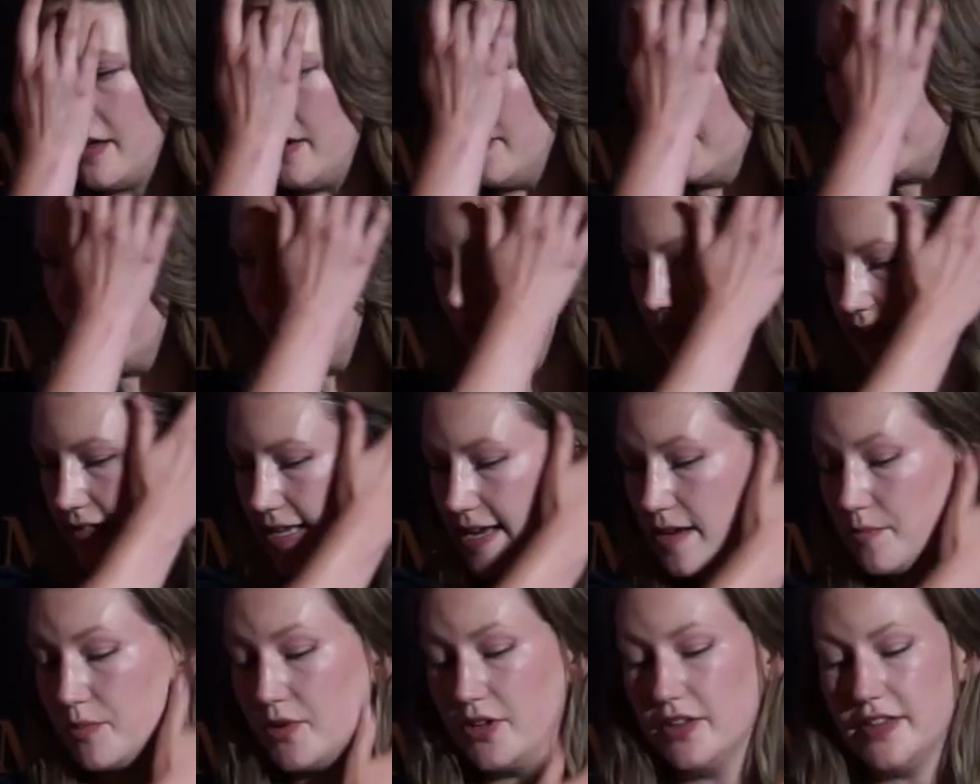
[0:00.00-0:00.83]
For
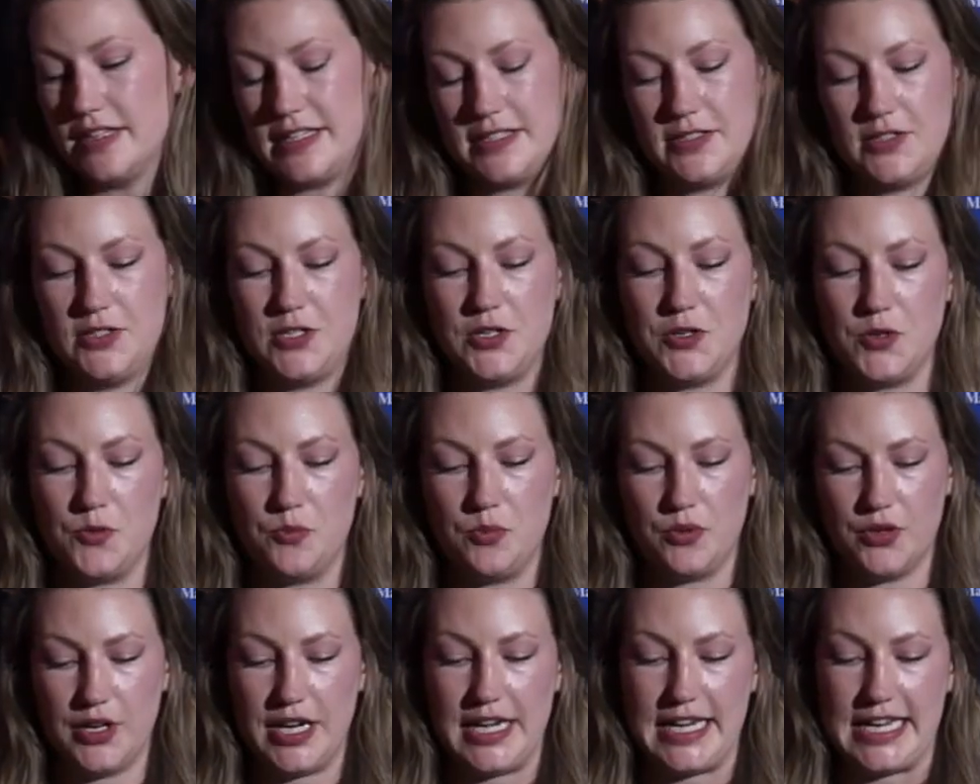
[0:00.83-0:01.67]
example, these 2
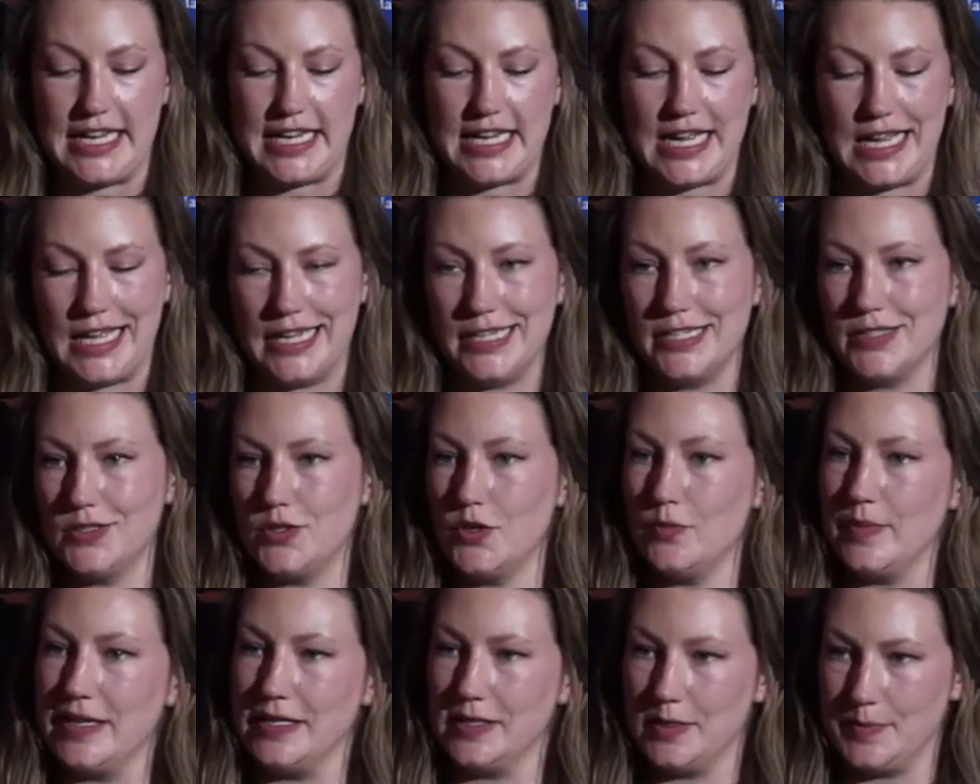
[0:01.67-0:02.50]
pretty
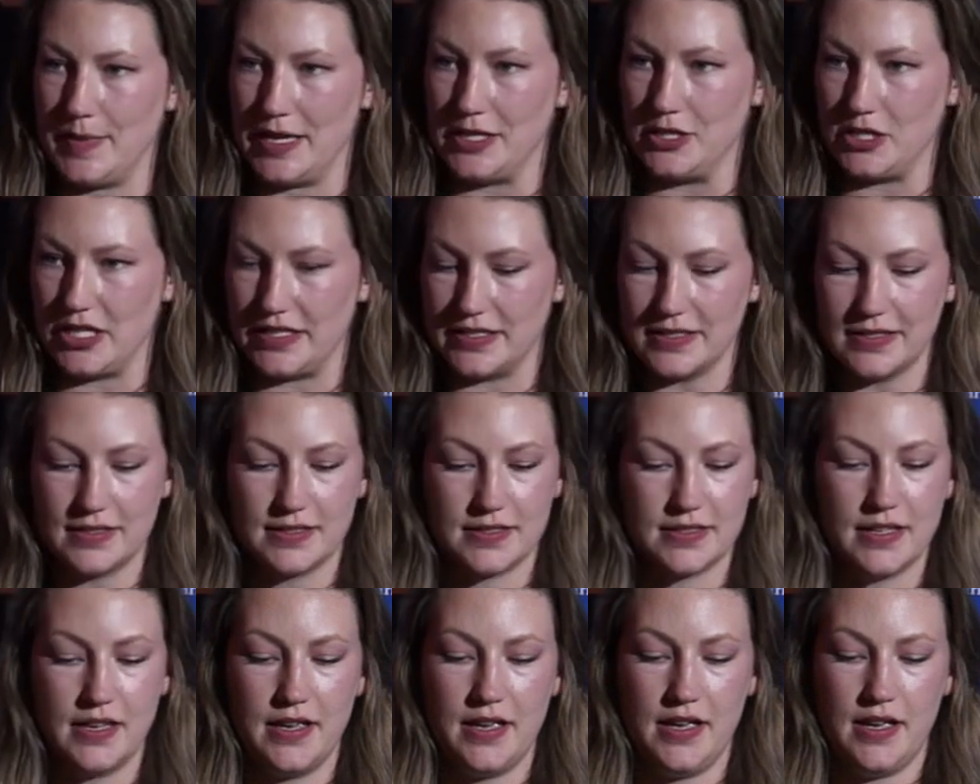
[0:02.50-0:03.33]
unassuming
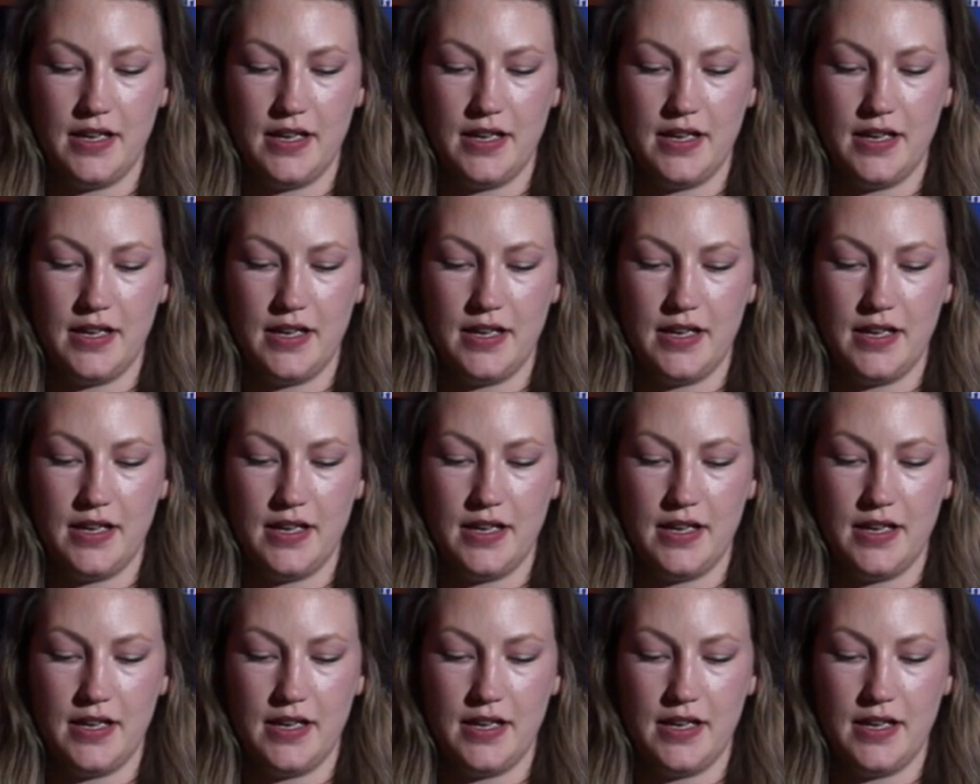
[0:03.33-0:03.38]
sponges.